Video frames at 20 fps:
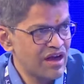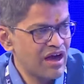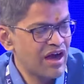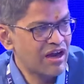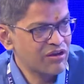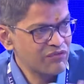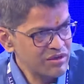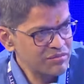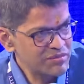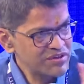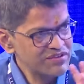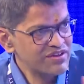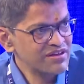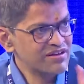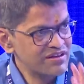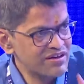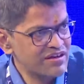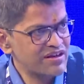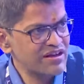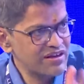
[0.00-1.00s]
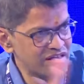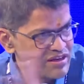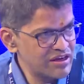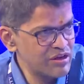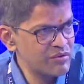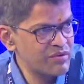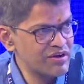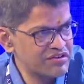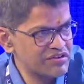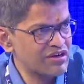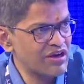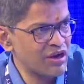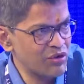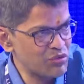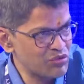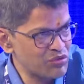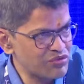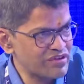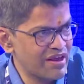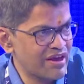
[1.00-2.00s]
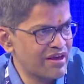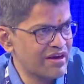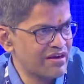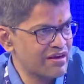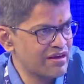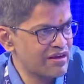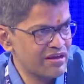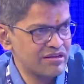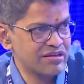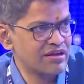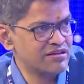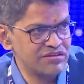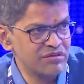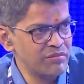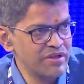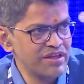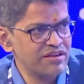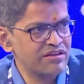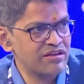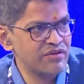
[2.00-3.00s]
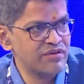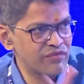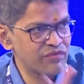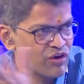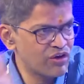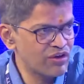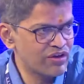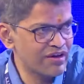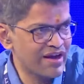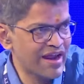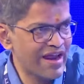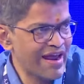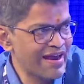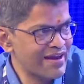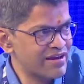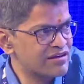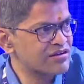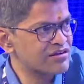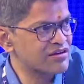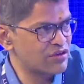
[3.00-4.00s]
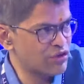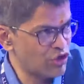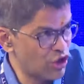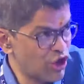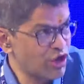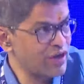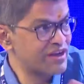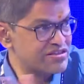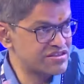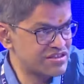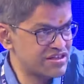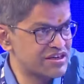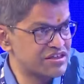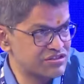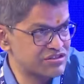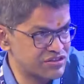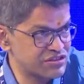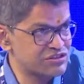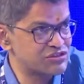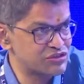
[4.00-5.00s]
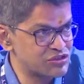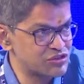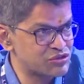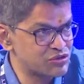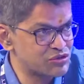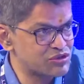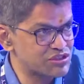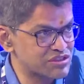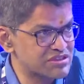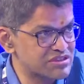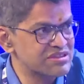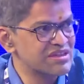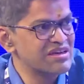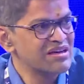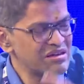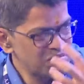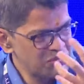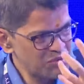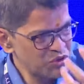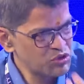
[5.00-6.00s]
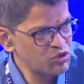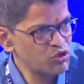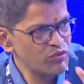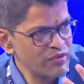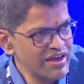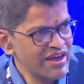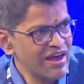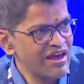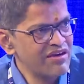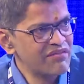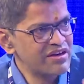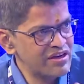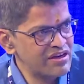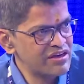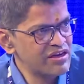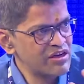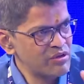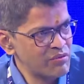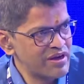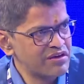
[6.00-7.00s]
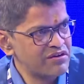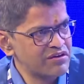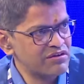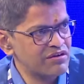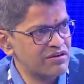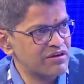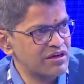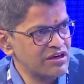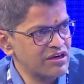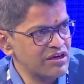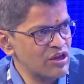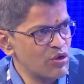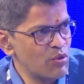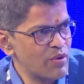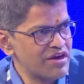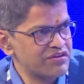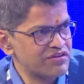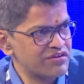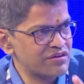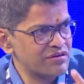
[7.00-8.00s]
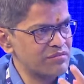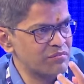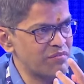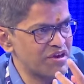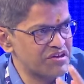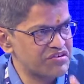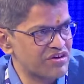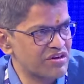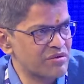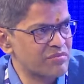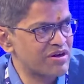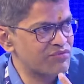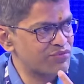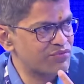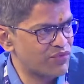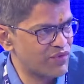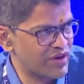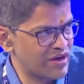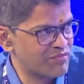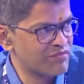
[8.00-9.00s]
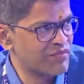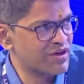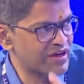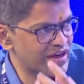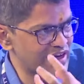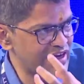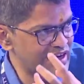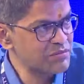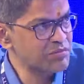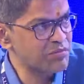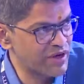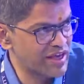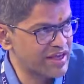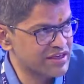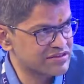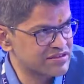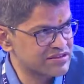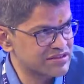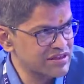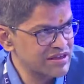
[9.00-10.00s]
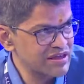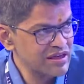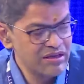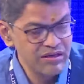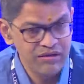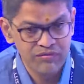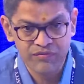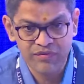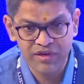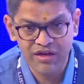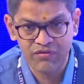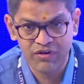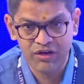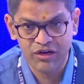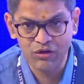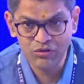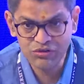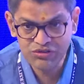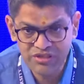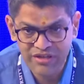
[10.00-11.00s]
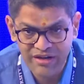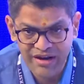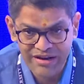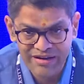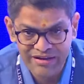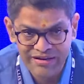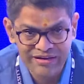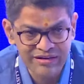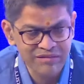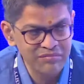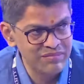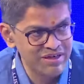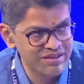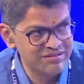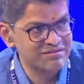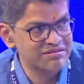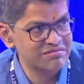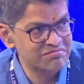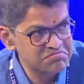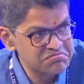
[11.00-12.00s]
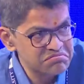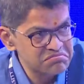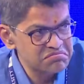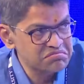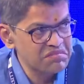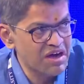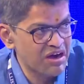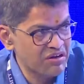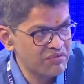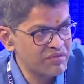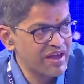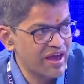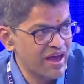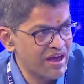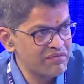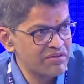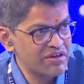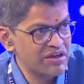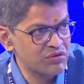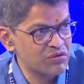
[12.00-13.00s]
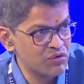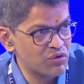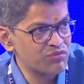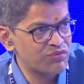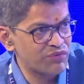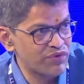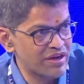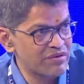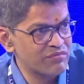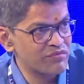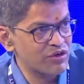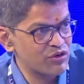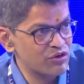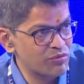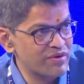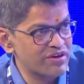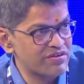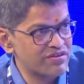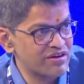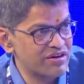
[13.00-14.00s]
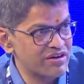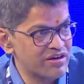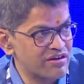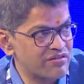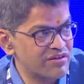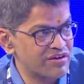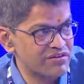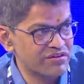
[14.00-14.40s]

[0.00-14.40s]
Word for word: Are we missing the real innovation outside? That doesn't mean that we've got to rank non-education institutions. But do we have an innovation, measurement framework in place? We have announced the ranking, but are we having a good framework to measure in innovation?